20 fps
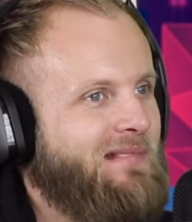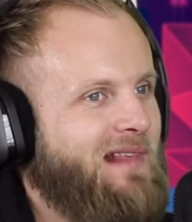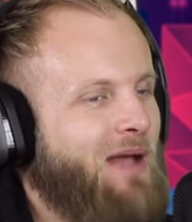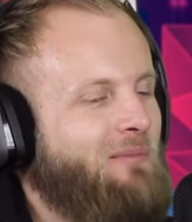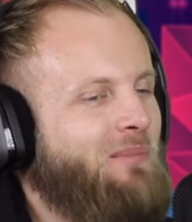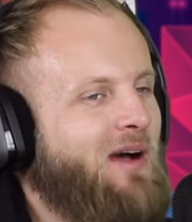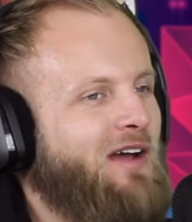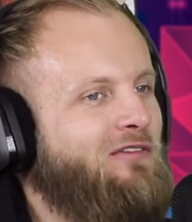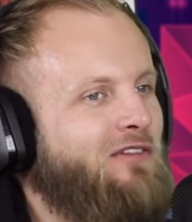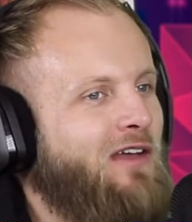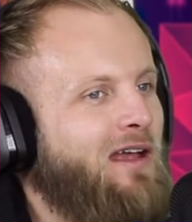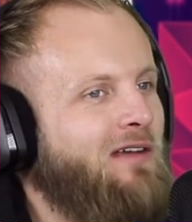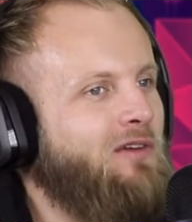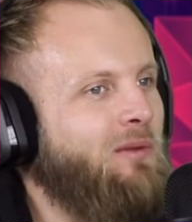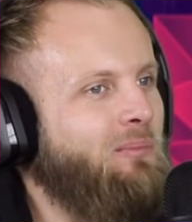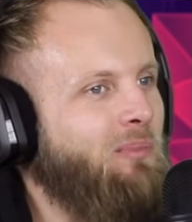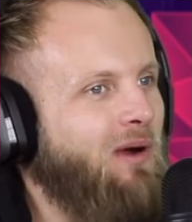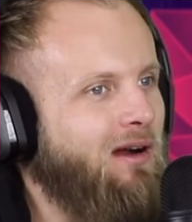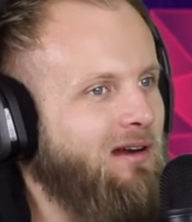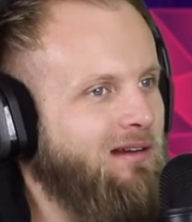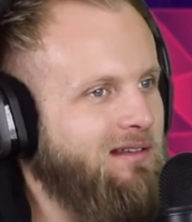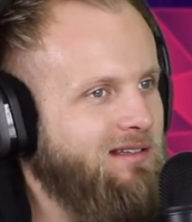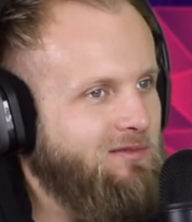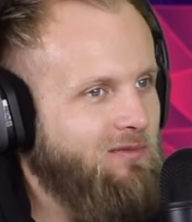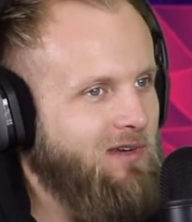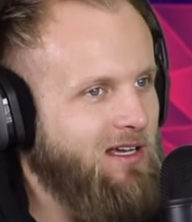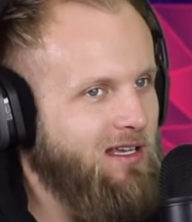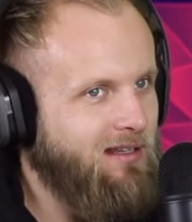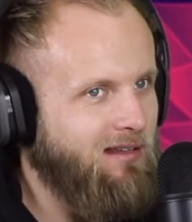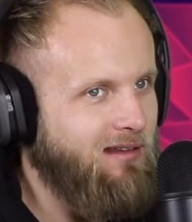My favorite part is
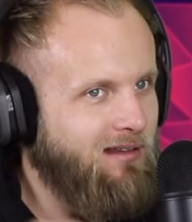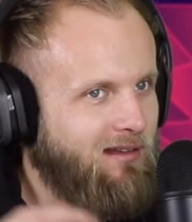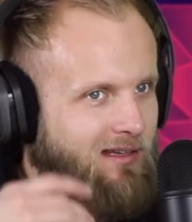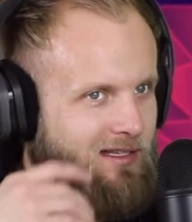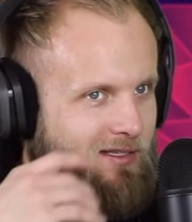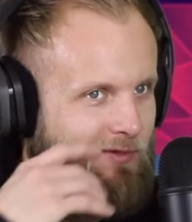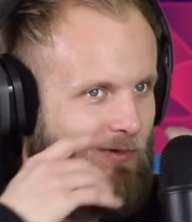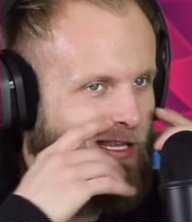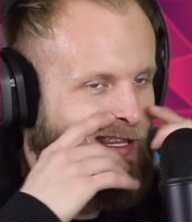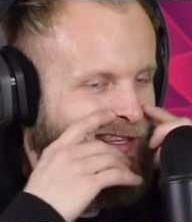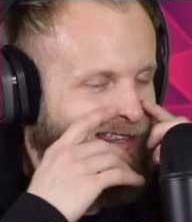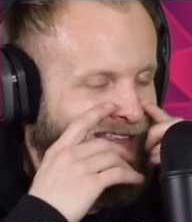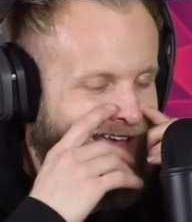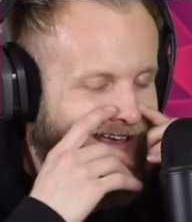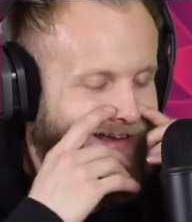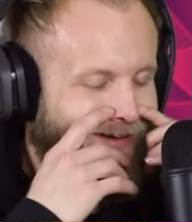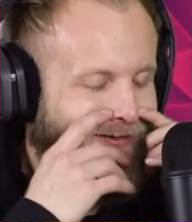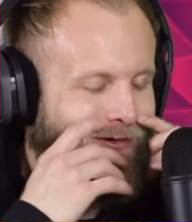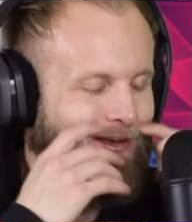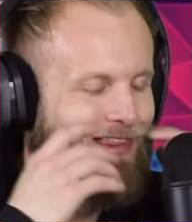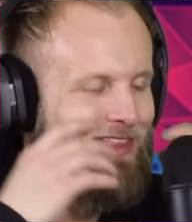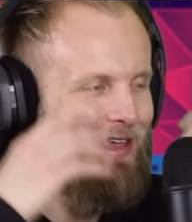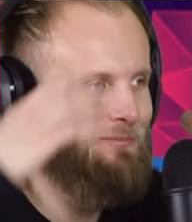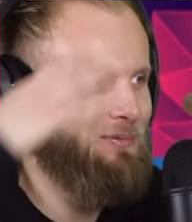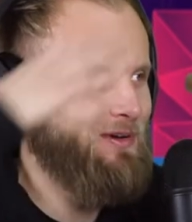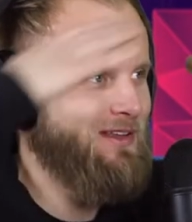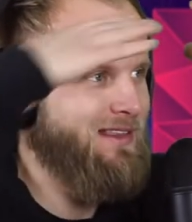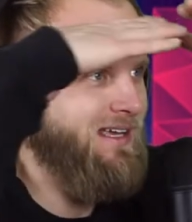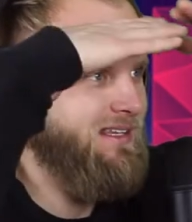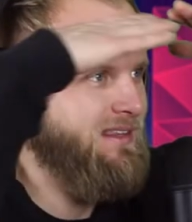when they
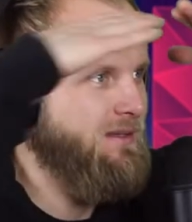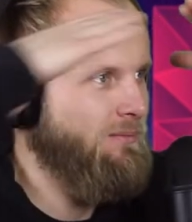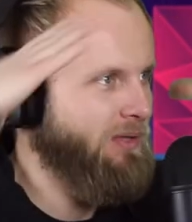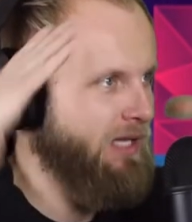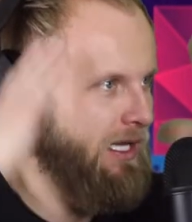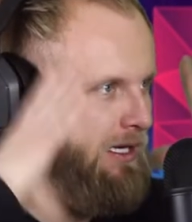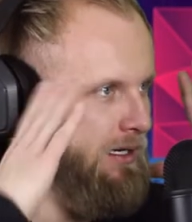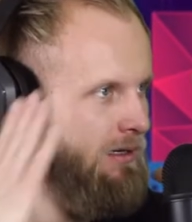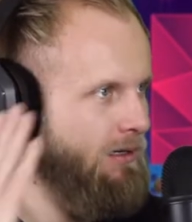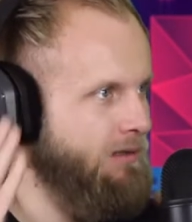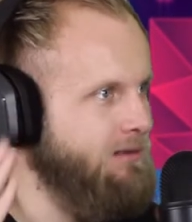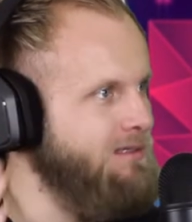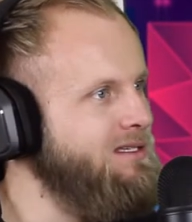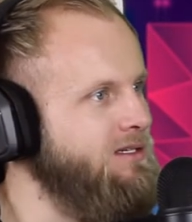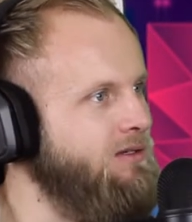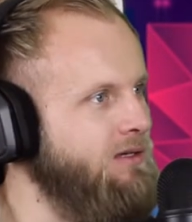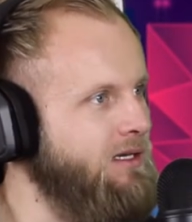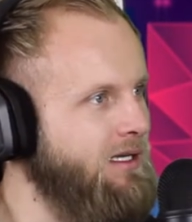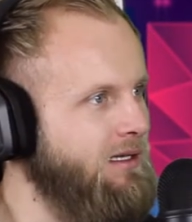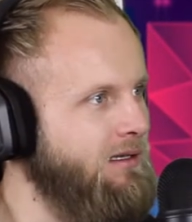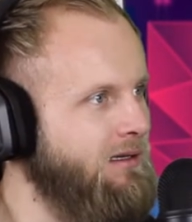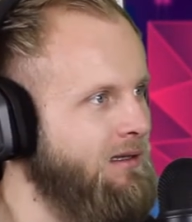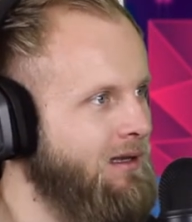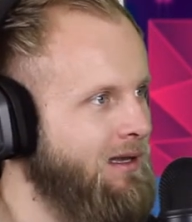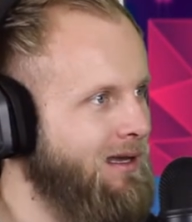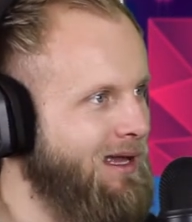put like the player on the screen